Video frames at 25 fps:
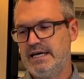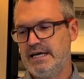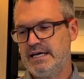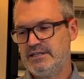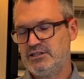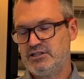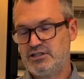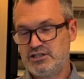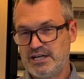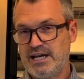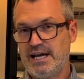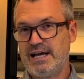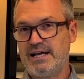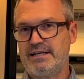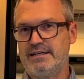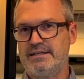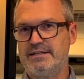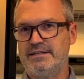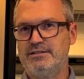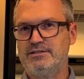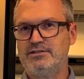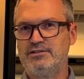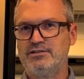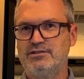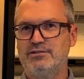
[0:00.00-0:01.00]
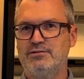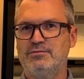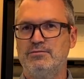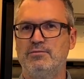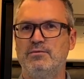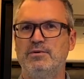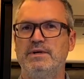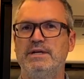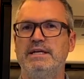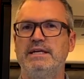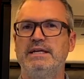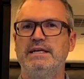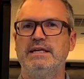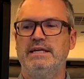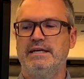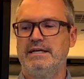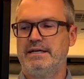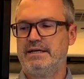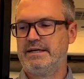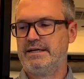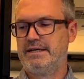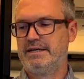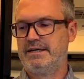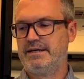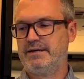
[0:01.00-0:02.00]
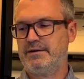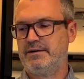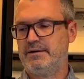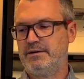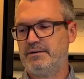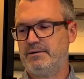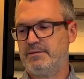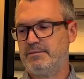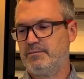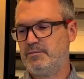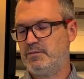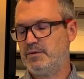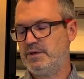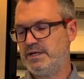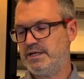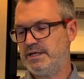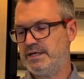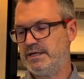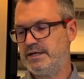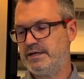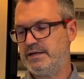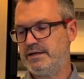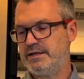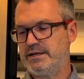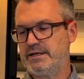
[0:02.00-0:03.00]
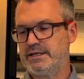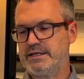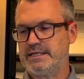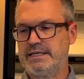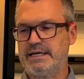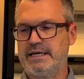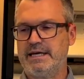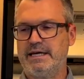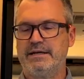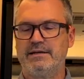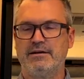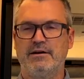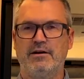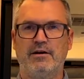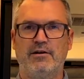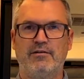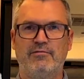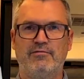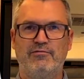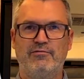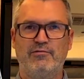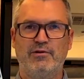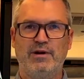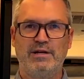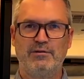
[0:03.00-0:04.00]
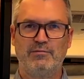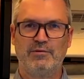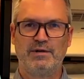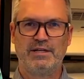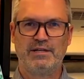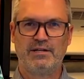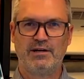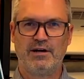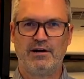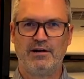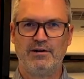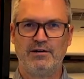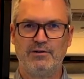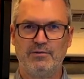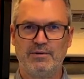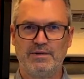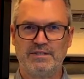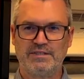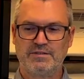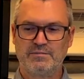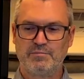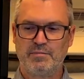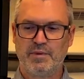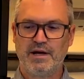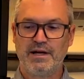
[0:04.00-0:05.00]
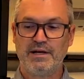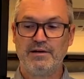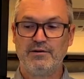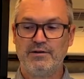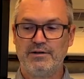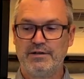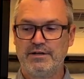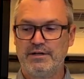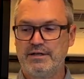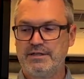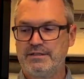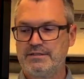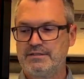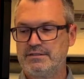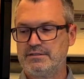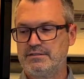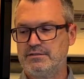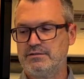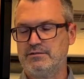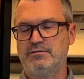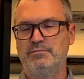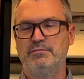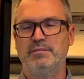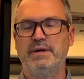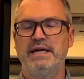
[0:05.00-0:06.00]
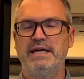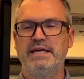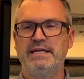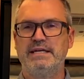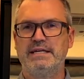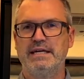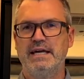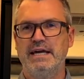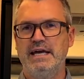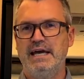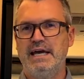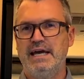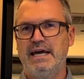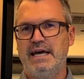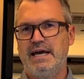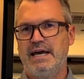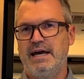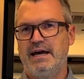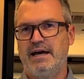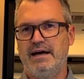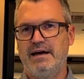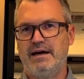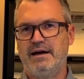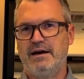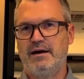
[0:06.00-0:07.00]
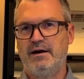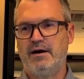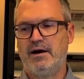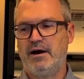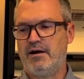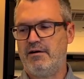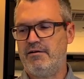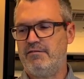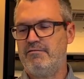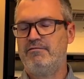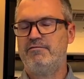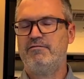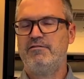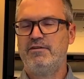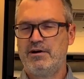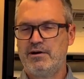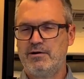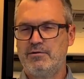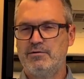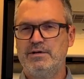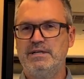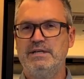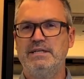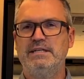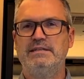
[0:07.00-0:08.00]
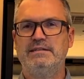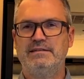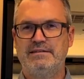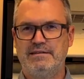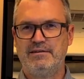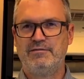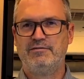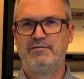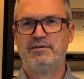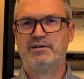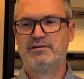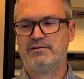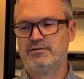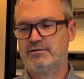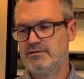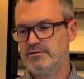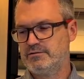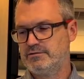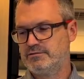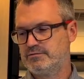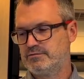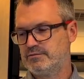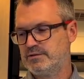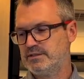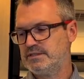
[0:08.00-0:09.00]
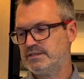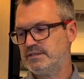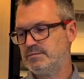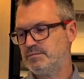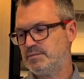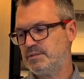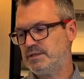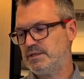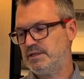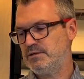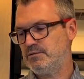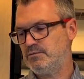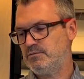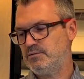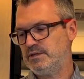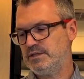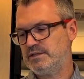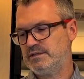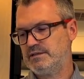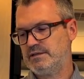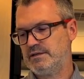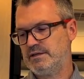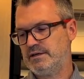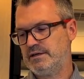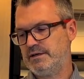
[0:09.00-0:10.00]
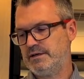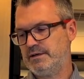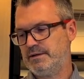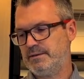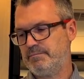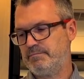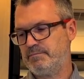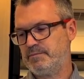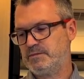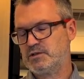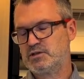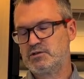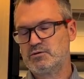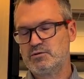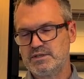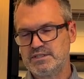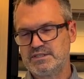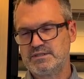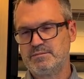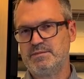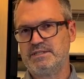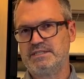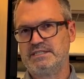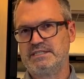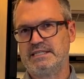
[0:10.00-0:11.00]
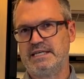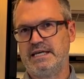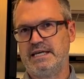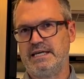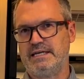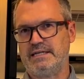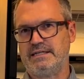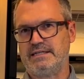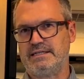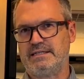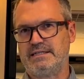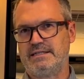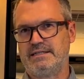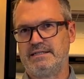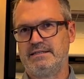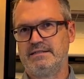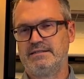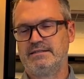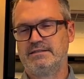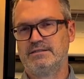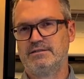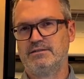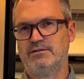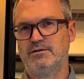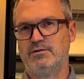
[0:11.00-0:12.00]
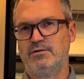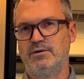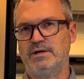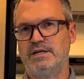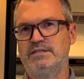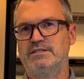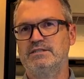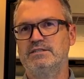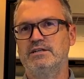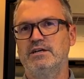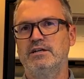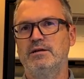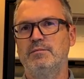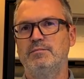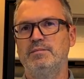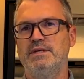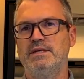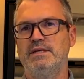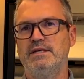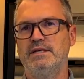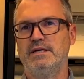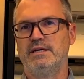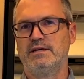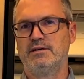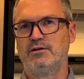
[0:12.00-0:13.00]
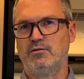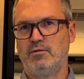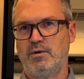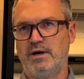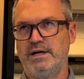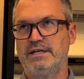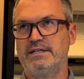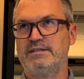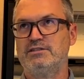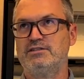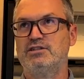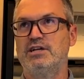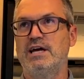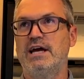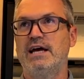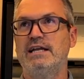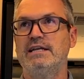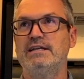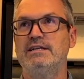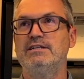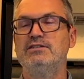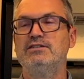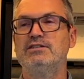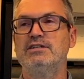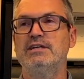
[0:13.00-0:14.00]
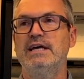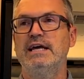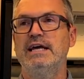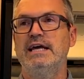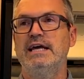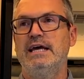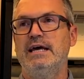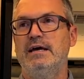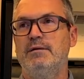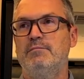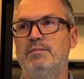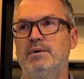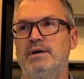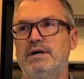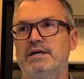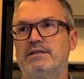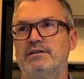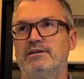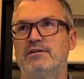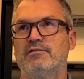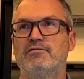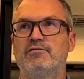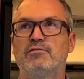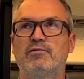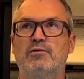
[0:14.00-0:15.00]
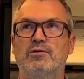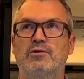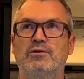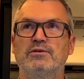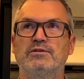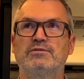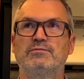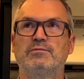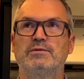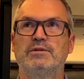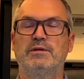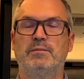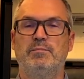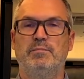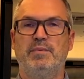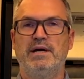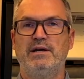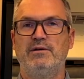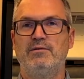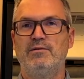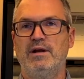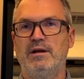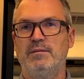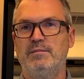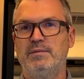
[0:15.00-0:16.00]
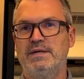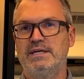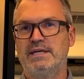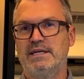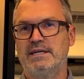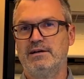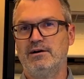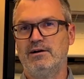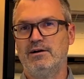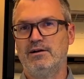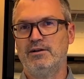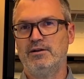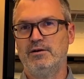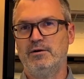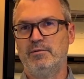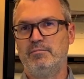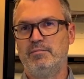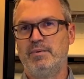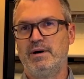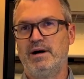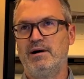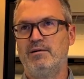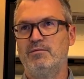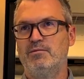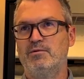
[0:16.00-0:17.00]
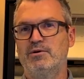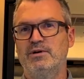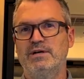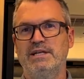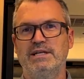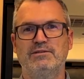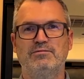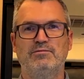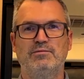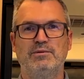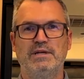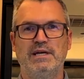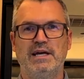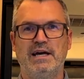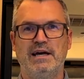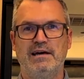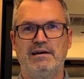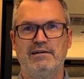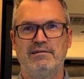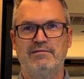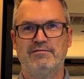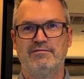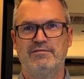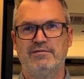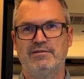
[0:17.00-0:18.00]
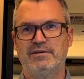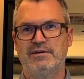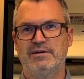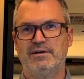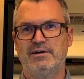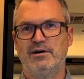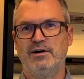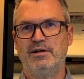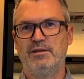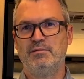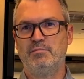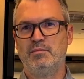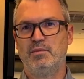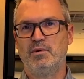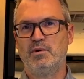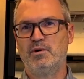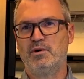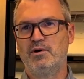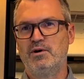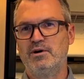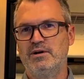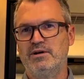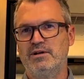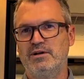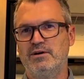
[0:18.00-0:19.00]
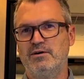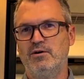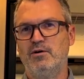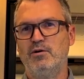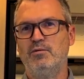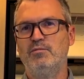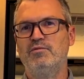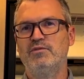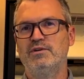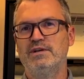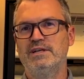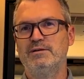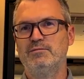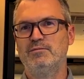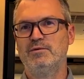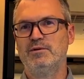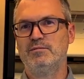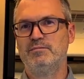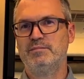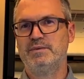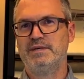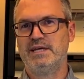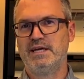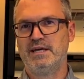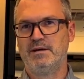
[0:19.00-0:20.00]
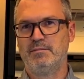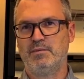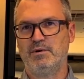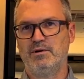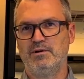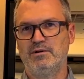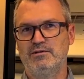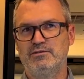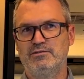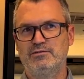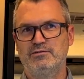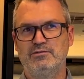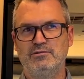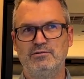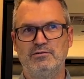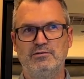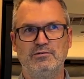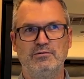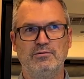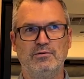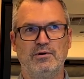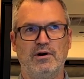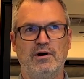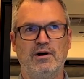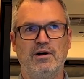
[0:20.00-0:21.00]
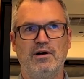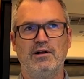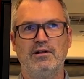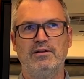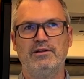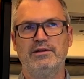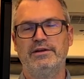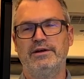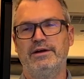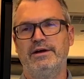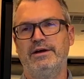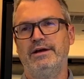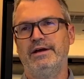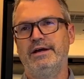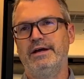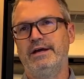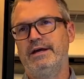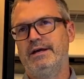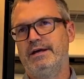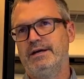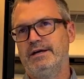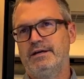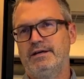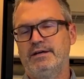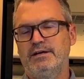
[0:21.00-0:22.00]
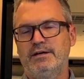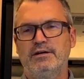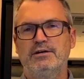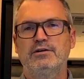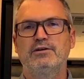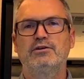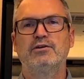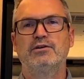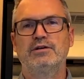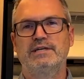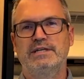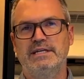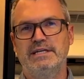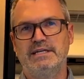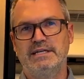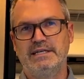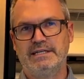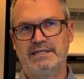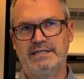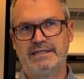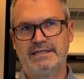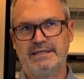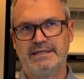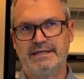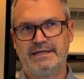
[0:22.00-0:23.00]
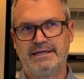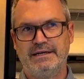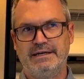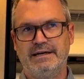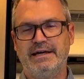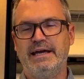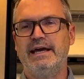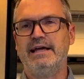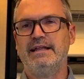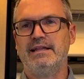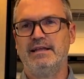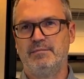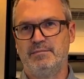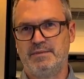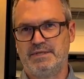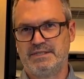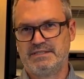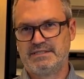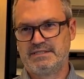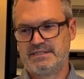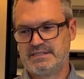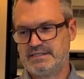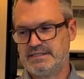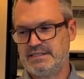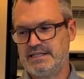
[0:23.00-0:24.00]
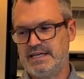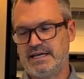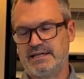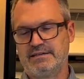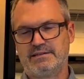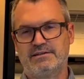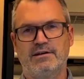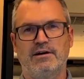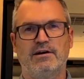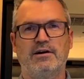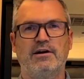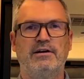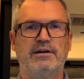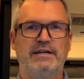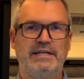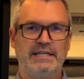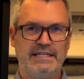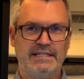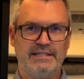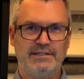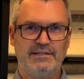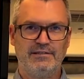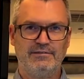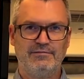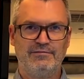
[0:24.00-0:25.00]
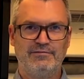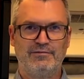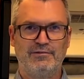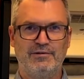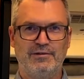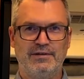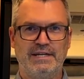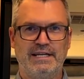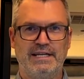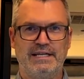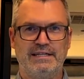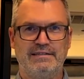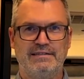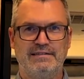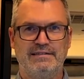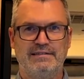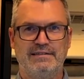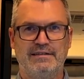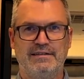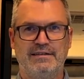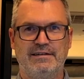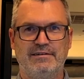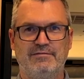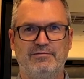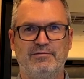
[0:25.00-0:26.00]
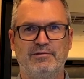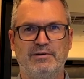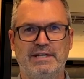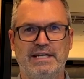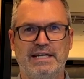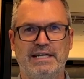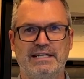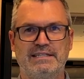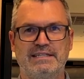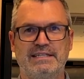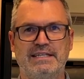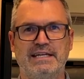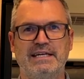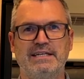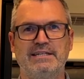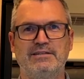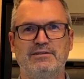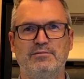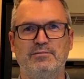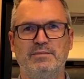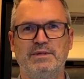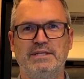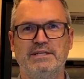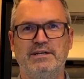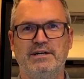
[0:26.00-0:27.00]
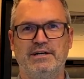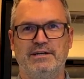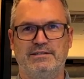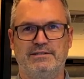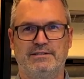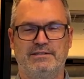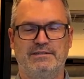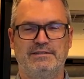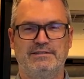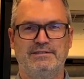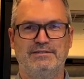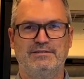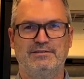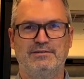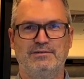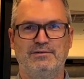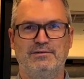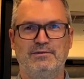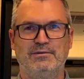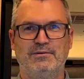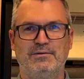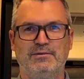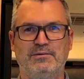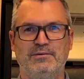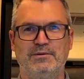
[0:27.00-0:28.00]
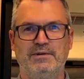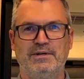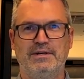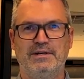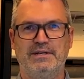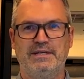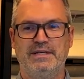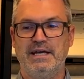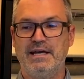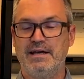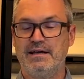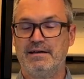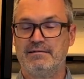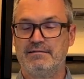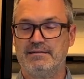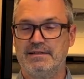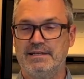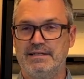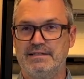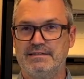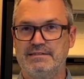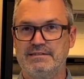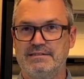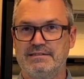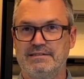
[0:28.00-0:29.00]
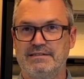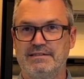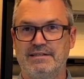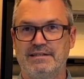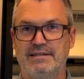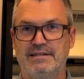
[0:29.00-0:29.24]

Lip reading: challenge. Again, our friend Ricardo inspired us to make a very difficult recipe with a Christmas cake. So it's going to be quite a challenge. But of course, with the Panoramic and all the power that we have on board, hopefully we'll be able to do all the cooking elements that are needed for that cake to be done. So yeah, let's